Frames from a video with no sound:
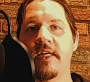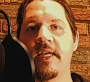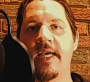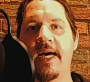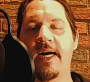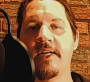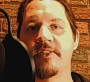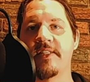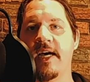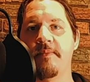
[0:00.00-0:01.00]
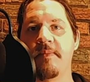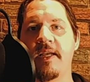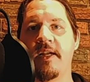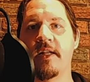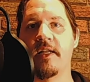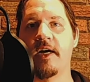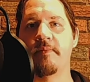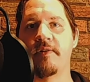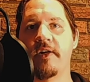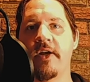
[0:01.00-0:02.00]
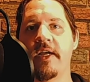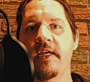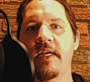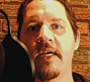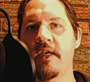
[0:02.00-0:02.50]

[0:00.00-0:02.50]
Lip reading: He has that media library.